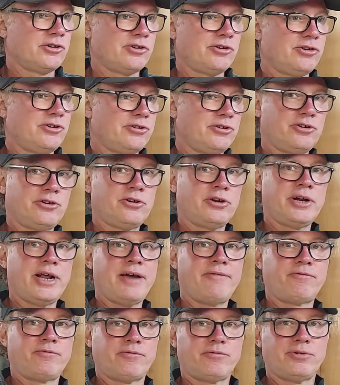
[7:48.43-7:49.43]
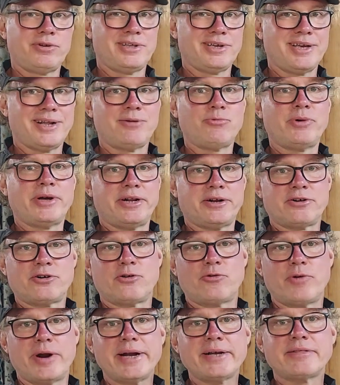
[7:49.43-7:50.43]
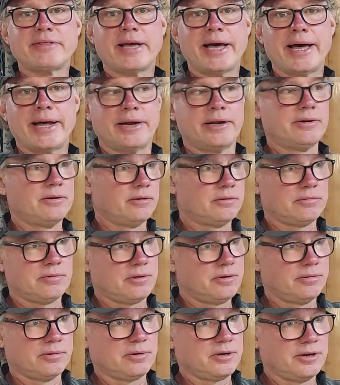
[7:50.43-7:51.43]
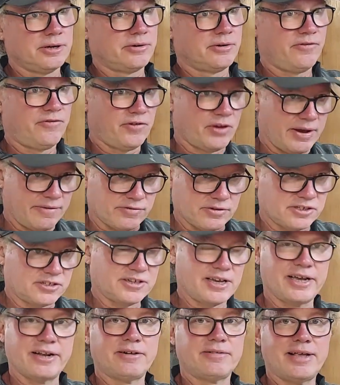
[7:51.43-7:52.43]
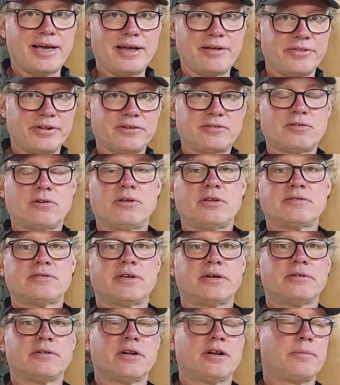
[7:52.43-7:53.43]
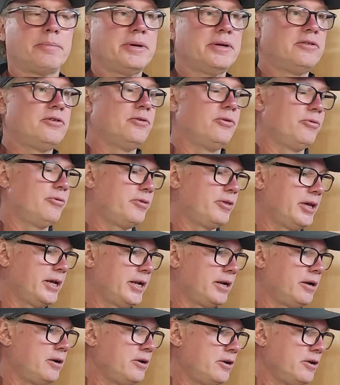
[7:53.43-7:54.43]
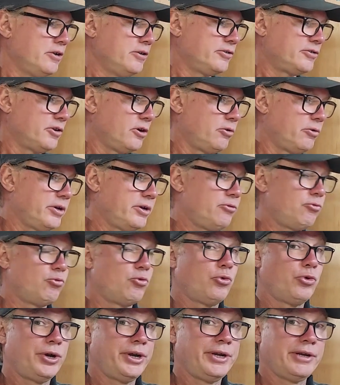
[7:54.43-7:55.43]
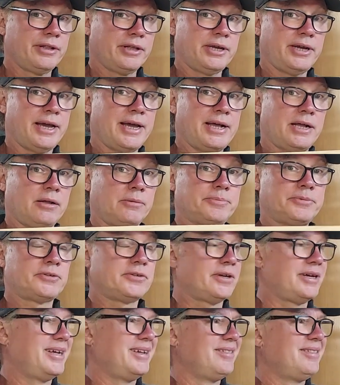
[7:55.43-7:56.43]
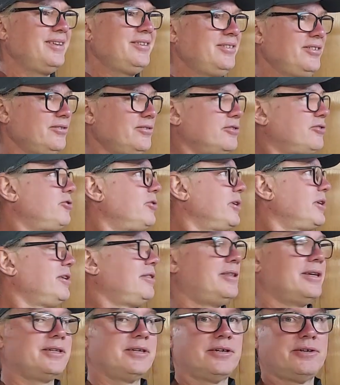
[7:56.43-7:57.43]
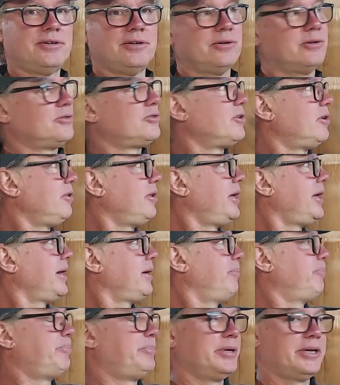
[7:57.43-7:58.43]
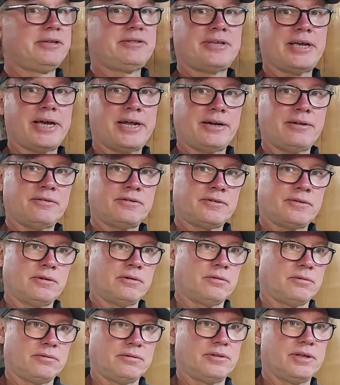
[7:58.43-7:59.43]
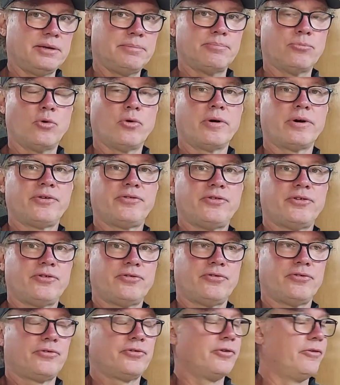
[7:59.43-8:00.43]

you don't have really any way to correct that. If you have to sand it down, then it's all of a sudden going to be too thin. So it really helps. And this is a tricky thing to do. It's a lot of big tenons and deep mortises and